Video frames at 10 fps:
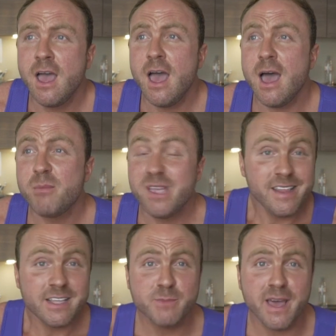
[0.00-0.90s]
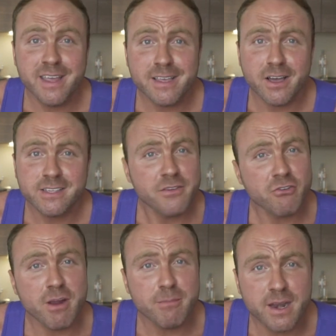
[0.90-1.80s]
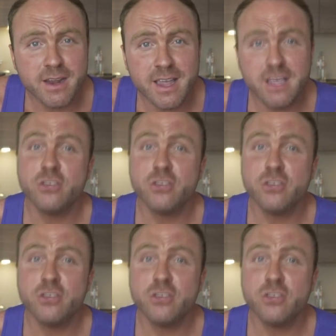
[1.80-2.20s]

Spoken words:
Yeah, that's about it, guys. Have a great Monday.